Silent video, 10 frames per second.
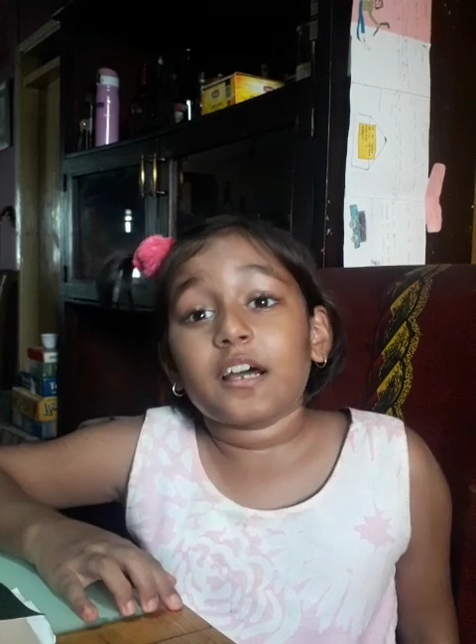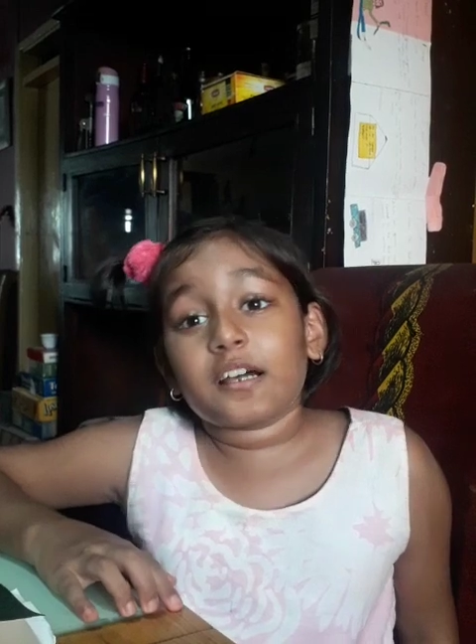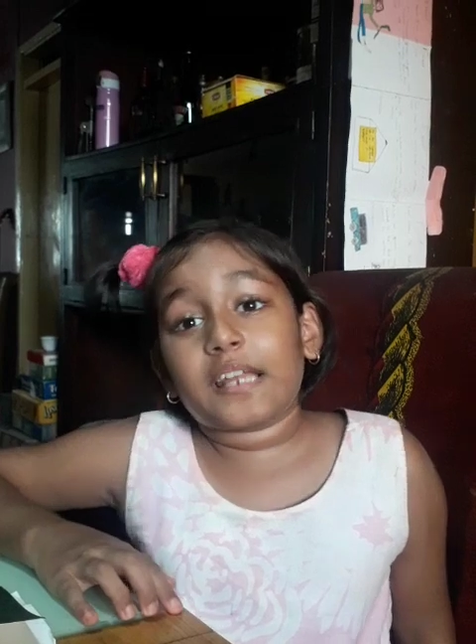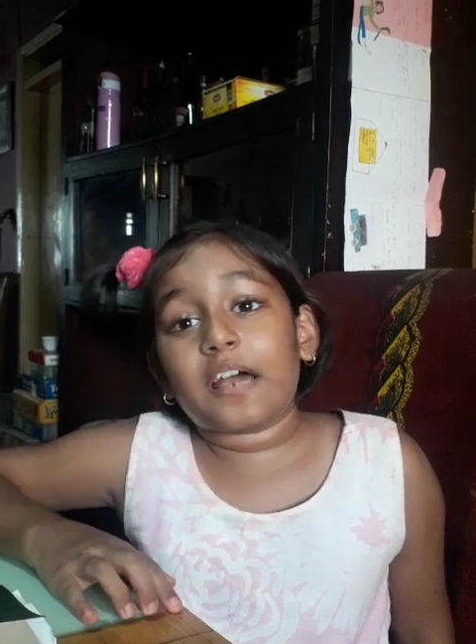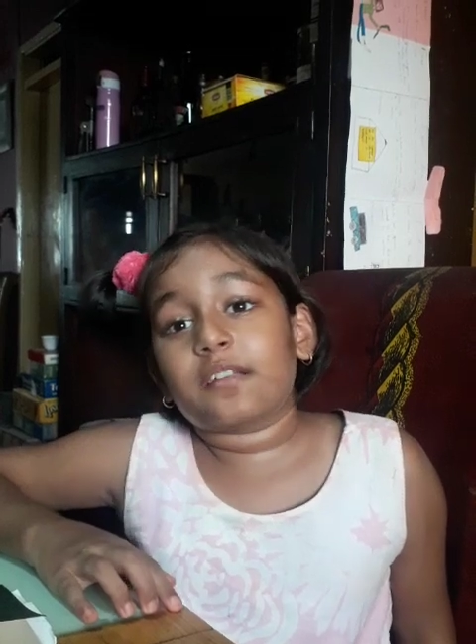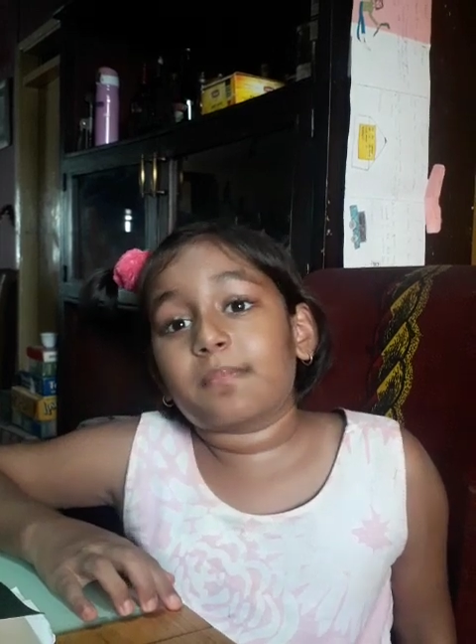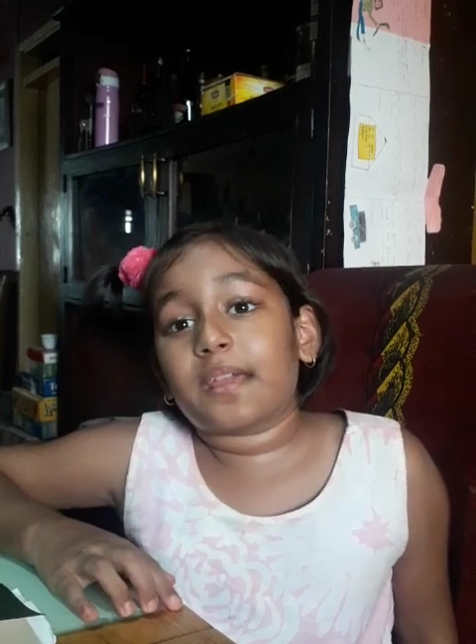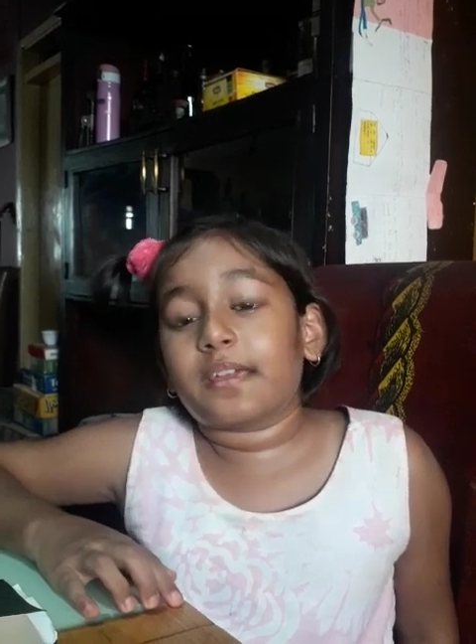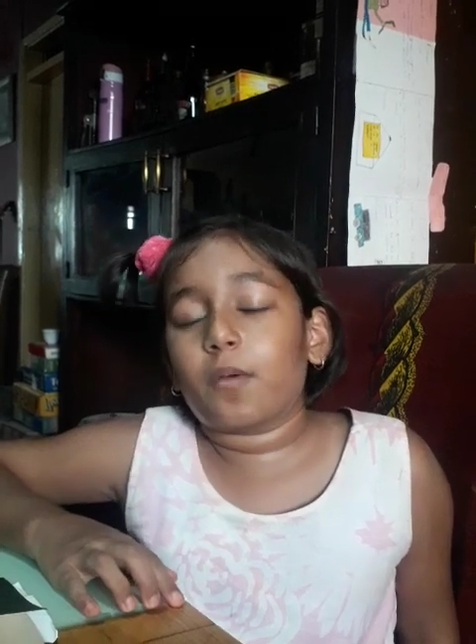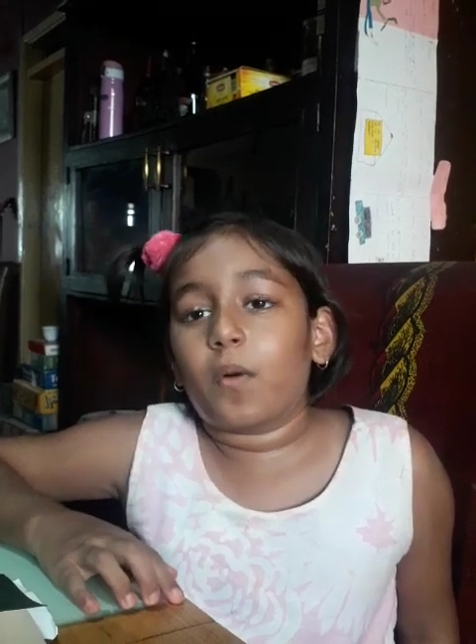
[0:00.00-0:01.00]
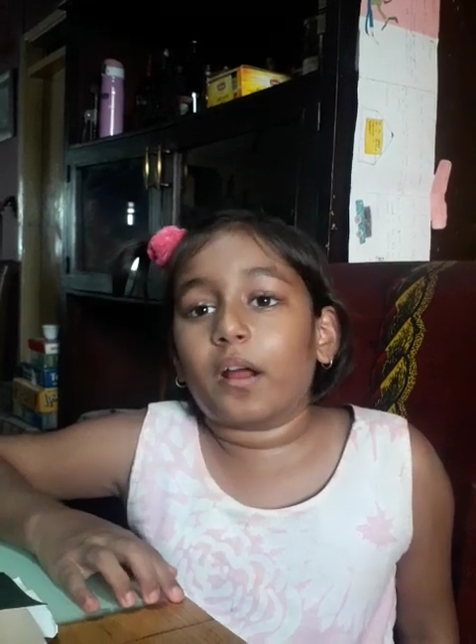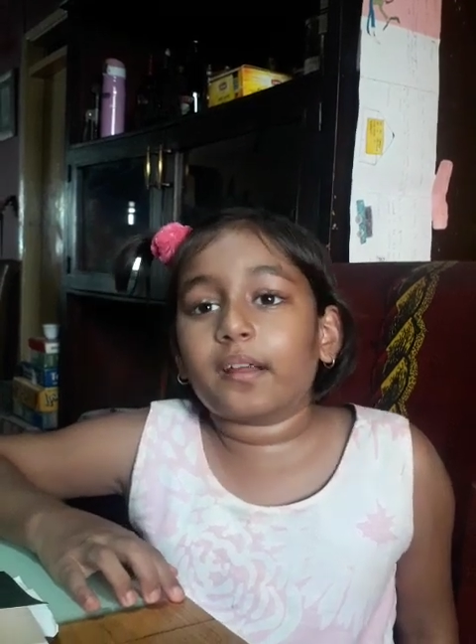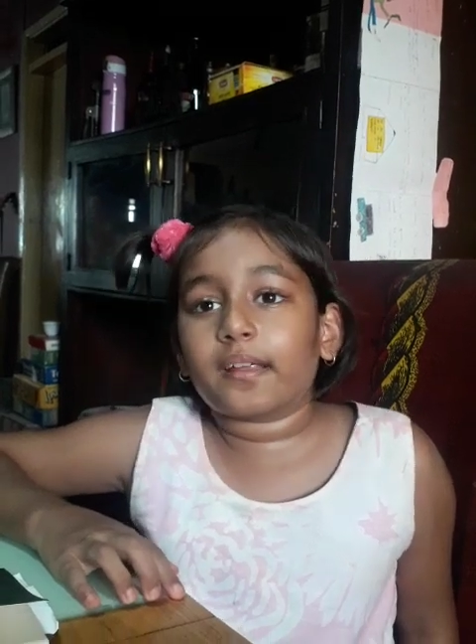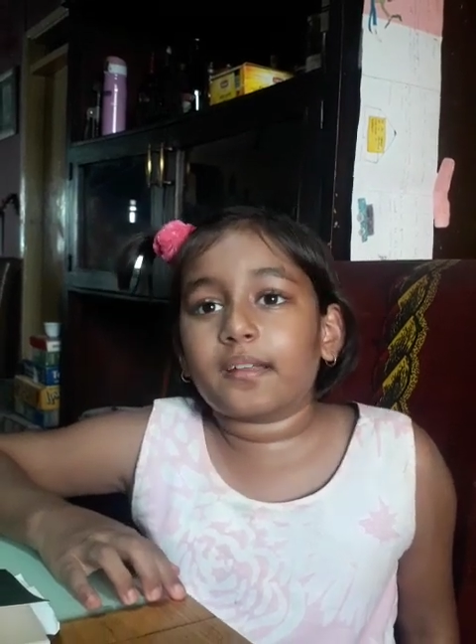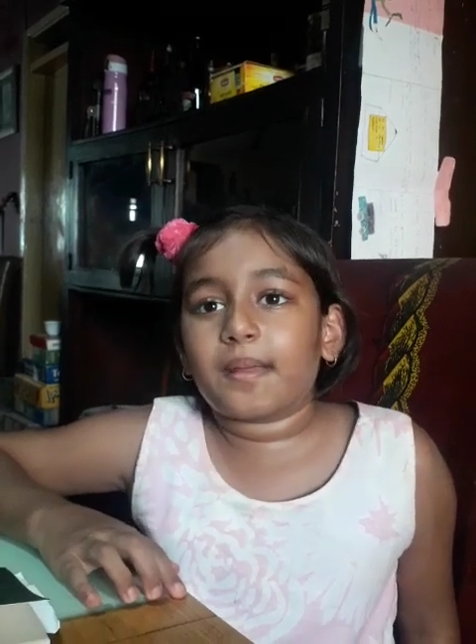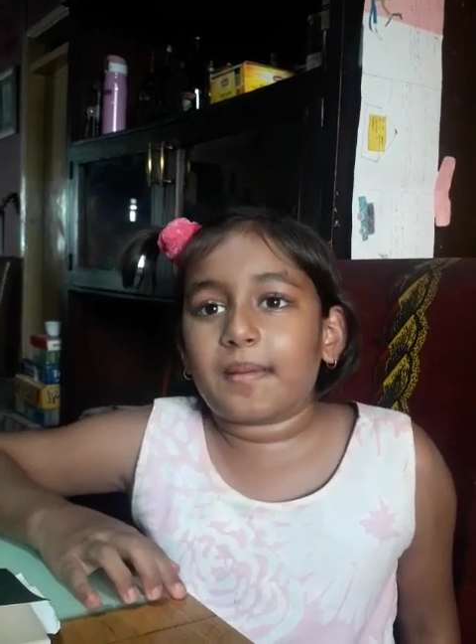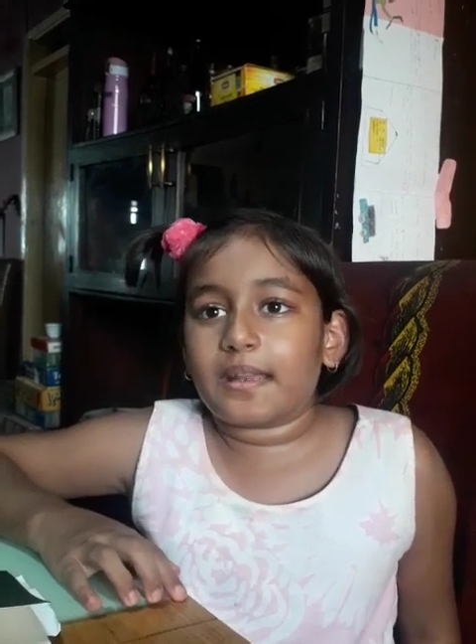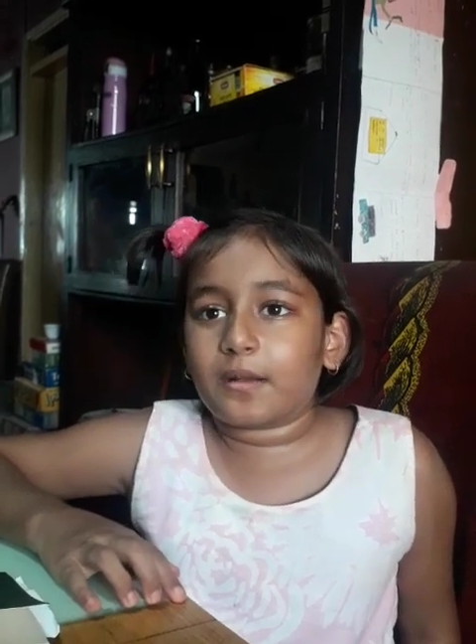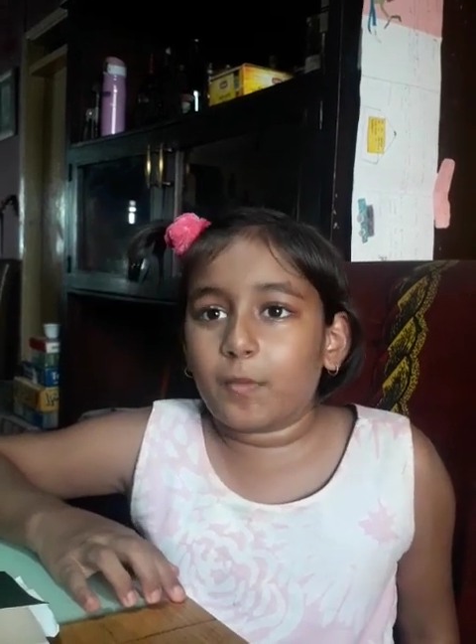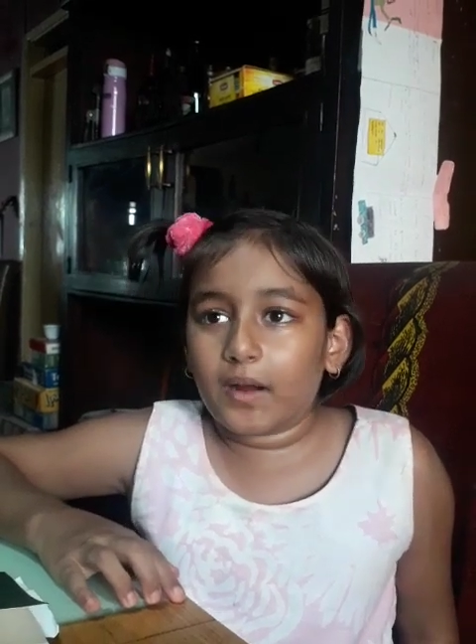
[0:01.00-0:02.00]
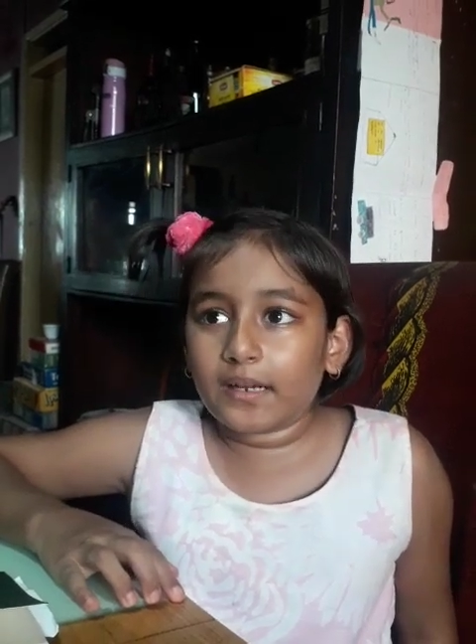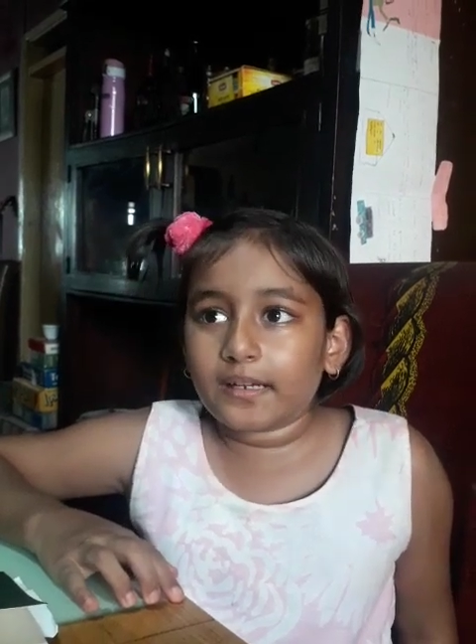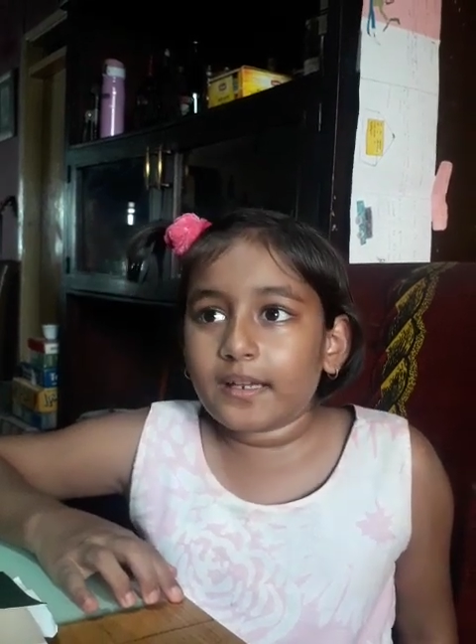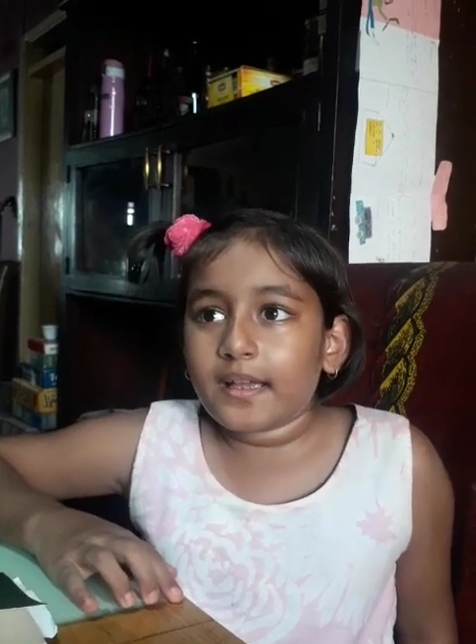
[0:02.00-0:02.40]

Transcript: on how to make it work and they made it work